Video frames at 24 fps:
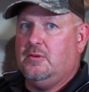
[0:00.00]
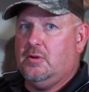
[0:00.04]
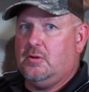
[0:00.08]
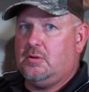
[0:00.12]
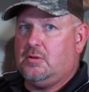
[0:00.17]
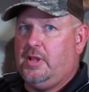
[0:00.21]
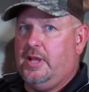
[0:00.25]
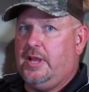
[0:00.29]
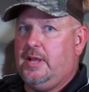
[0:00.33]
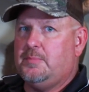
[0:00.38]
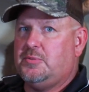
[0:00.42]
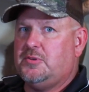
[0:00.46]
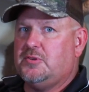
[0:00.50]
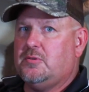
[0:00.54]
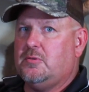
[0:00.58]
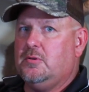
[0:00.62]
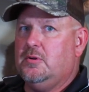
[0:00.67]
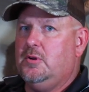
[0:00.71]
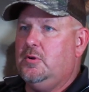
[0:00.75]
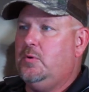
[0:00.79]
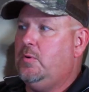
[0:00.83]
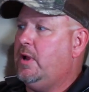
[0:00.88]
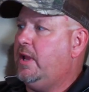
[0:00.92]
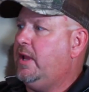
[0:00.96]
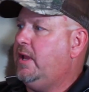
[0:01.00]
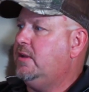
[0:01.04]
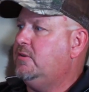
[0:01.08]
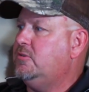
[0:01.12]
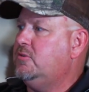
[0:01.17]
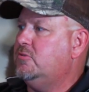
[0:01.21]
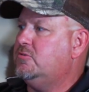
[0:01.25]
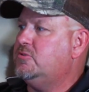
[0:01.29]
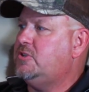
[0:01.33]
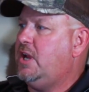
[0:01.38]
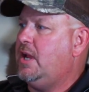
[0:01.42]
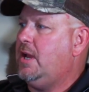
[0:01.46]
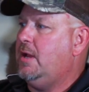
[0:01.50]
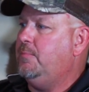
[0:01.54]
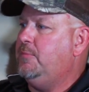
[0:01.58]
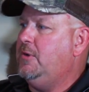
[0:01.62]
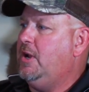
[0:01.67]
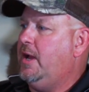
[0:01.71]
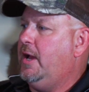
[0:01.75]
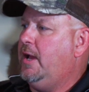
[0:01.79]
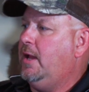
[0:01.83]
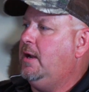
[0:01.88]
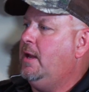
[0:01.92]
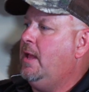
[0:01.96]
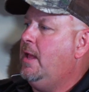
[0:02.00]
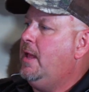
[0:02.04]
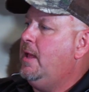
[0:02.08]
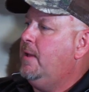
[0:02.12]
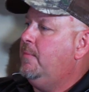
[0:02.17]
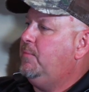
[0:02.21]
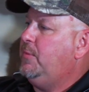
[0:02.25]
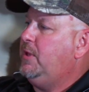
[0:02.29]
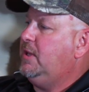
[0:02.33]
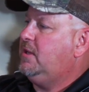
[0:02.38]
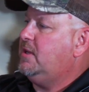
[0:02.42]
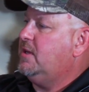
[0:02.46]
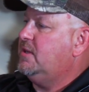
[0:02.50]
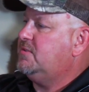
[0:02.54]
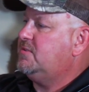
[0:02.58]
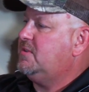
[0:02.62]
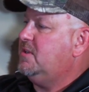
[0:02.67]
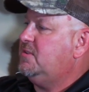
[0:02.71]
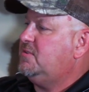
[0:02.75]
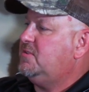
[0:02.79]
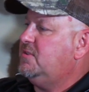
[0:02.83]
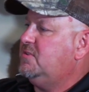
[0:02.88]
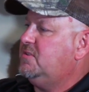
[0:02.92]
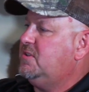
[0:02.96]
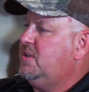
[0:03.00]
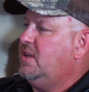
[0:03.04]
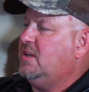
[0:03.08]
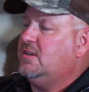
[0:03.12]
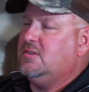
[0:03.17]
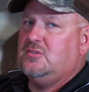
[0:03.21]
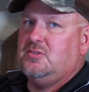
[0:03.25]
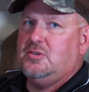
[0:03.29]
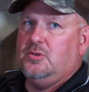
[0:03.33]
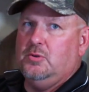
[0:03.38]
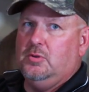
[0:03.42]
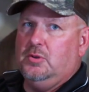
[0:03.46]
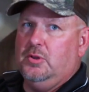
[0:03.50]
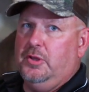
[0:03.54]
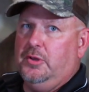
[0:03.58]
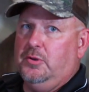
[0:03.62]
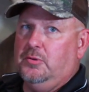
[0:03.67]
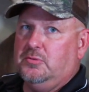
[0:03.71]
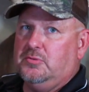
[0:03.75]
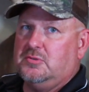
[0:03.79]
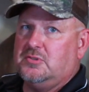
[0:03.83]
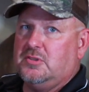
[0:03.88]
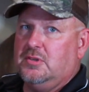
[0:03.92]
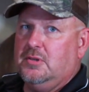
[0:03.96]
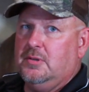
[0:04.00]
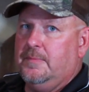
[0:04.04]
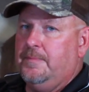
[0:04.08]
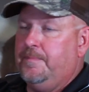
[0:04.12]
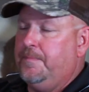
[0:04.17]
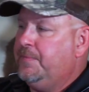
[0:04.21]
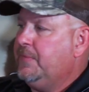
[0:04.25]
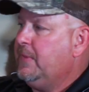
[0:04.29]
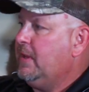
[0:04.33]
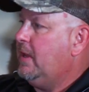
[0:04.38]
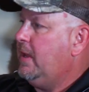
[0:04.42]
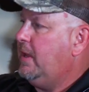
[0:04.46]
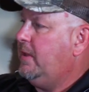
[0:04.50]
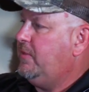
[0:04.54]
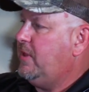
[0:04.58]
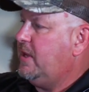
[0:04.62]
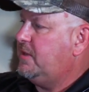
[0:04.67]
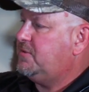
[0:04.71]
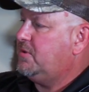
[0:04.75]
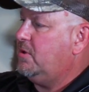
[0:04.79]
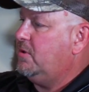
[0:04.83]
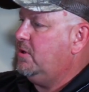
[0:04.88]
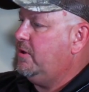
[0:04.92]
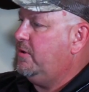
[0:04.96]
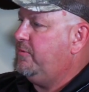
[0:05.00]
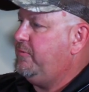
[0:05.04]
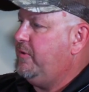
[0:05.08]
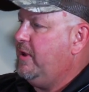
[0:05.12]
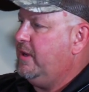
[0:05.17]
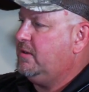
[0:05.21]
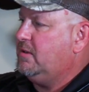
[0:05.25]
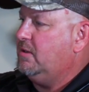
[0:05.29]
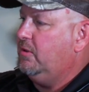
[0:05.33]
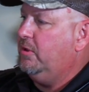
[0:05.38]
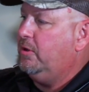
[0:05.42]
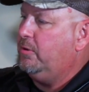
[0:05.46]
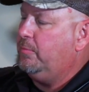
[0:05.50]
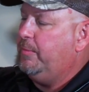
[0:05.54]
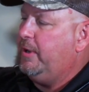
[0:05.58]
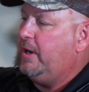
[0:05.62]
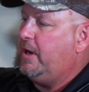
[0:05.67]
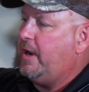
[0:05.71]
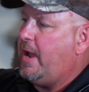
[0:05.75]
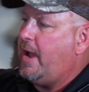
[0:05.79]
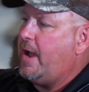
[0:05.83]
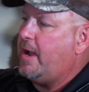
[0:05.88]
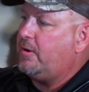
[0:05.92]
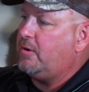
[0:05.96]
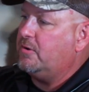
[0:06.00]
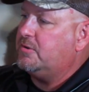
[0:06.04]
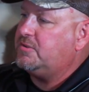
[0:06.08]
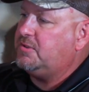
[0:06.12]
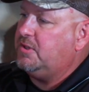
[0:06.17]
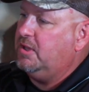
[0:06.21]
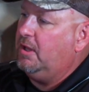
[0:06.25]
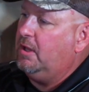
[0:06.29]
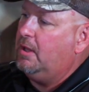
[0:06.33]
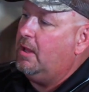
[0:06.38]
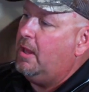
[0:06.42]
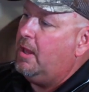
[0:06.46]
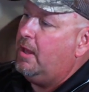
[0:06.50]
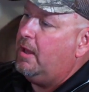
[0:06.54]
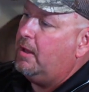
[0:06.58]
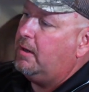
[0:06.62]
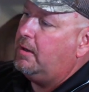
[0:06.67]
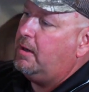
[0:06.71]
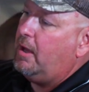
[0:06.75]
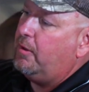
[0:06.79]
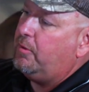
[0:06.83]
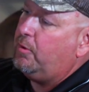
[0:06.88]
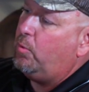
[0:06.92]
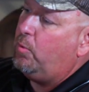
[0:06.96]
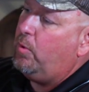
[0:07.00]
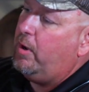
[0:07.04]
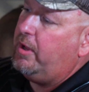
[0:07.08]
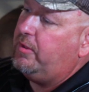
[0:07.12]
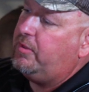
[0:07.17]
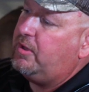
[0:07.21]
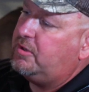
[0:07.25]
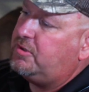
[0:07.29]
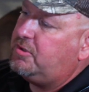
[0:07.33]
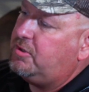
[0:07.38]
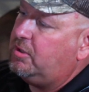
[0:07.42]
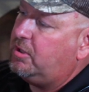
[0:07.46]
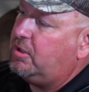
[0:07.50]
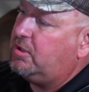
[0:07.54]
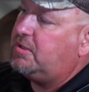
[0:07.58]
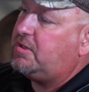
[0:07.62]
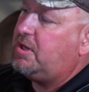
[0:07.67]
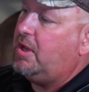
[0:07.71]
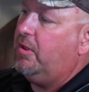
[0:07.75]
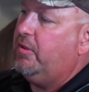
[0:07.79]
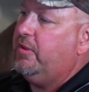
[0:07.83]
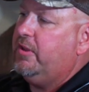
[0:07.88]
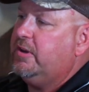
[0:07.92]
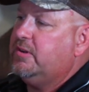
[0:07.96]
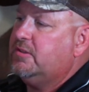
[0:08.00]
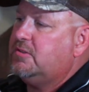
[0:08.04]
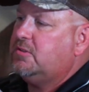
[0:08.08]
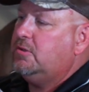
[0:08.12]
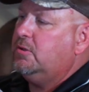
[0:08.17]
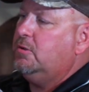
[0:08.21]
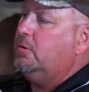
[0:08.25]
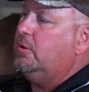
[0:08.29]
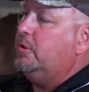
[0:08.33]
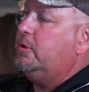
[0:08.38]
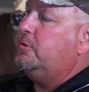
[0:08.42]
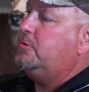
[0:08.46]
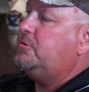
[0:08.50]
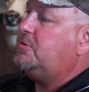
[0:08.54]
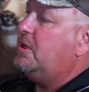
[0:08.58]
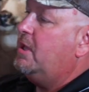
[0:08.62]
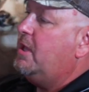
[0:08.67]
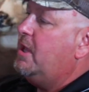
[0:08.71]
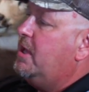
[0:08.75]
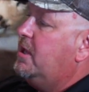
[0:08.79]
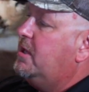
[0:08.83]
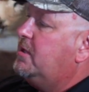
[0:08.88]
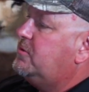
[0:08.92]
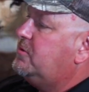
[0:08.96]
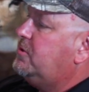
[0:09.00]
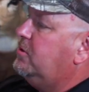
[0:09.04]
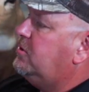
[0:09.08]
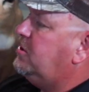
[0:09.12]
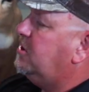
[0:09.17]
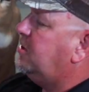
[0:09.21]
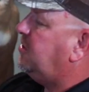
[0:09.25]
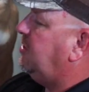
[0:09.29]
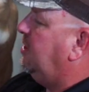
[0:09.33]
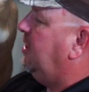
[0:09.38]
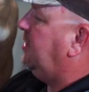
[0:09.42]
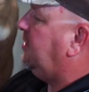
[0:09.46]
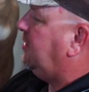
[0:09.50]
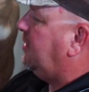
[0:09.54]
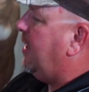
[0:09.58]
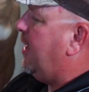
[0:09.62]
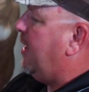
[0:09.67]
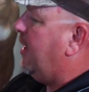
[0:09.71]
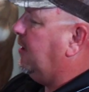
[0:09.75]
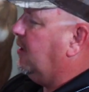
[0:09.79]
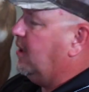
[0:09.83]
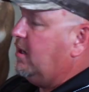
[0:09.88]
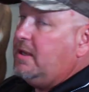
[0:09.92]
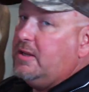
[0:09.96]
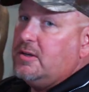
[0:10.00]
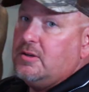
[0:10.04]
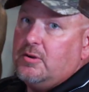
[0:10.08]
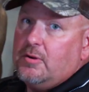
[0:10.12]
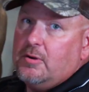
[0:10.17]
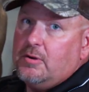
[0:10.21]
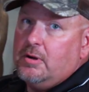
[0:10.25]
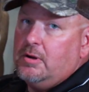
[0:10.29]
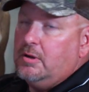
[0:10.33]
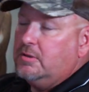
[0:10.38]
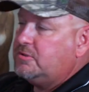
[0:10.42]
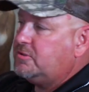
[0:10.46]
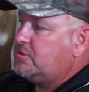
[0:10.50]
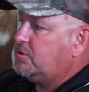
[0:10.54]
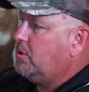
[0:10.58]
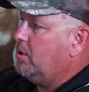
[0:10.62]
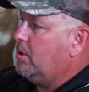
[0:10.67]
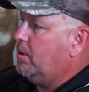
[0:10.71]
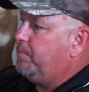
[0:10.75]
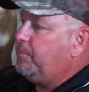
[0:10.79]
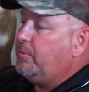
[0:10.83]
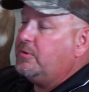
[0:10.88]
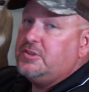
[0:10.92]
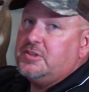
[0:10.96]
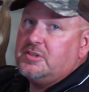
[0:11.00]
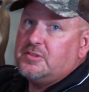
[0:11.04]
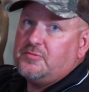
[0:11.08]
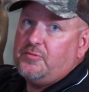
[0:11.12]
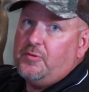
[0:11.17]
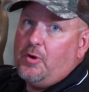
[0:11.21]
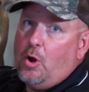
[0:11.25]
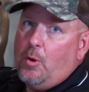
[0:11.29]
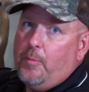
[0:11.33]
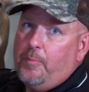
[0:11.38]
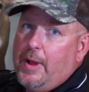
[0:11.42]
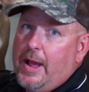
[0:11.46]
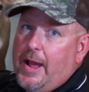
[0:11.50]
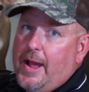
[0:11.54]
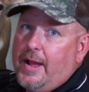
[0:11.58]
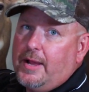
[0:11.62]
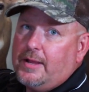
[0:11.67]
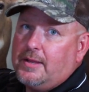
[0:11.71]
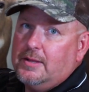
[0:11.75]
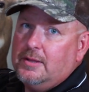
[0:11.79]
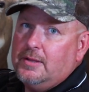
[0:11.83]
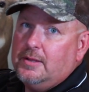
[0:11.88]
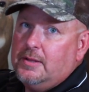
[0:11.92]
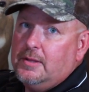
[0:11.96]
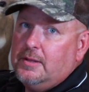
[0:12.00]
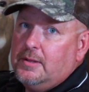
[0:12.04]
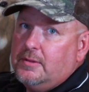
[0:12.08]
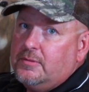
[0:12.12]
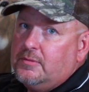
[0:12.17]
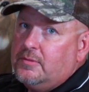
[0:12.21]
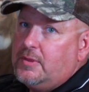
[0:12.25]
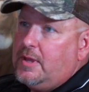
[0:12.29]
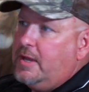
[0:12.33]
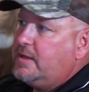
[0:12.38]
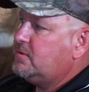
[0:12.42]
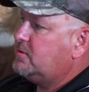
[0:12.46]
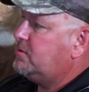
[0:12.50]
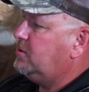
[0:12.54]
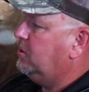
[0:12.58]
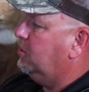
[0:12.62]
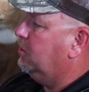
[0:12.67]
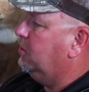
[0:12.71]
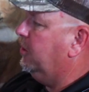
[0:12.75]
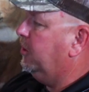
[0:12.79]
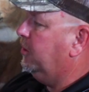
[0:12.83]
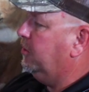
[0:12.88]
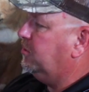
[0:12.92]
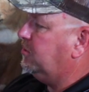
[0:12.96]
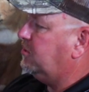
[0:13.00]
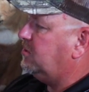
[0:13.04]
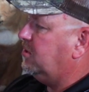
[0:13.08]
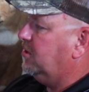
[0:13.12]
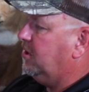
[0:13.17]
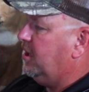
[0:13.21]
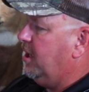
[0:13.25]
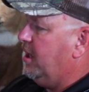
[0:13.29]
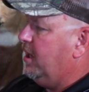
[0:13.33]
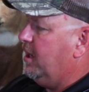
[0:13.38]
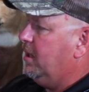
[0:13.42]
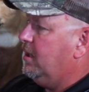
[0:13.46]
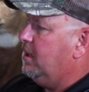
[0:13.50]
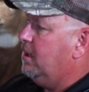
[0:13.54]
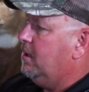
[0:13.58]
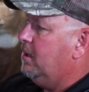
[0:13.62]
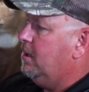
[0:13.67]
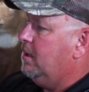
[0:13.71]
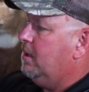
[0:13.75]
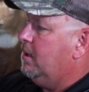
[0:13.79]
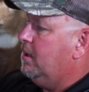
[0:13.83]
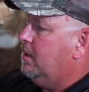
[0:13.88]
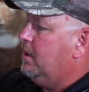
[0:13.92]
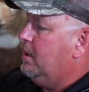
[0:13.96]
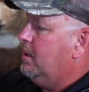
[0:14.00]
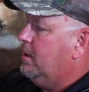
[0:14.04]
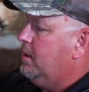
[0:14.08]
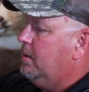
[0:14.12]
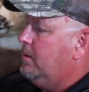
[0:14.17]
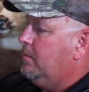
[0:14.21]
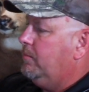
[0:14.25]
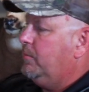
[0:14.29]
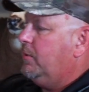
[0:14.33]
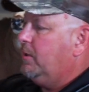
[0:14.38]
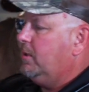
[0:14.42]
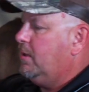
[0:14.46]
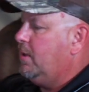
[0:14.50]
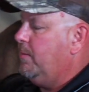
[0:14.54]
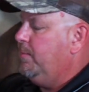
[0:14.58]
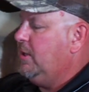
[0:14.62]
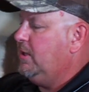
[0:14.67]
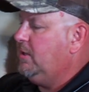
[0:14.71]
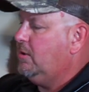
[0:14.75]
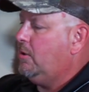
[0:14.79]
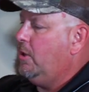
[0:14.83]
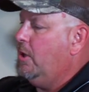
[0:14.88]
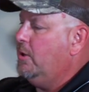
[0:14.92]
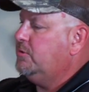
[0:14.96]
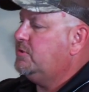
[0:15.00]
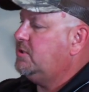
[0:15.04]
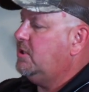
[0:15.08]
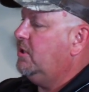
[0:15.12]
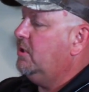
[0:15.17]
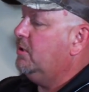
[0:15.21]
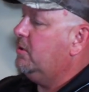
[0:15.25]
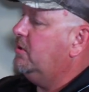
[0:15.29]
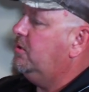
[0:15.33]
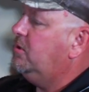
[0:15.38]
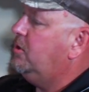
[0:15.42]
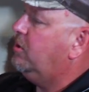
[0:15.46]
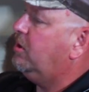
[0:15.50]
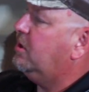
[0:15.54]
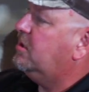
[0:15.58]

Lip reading: clamp screw and your jam nut because this is getting too loose. And that's going to affect a little bit of accuracy. Another way that you can tell that it's too loose is you just hit that and your stirrup will just fall back. That's too loose, okay? But come in close here and you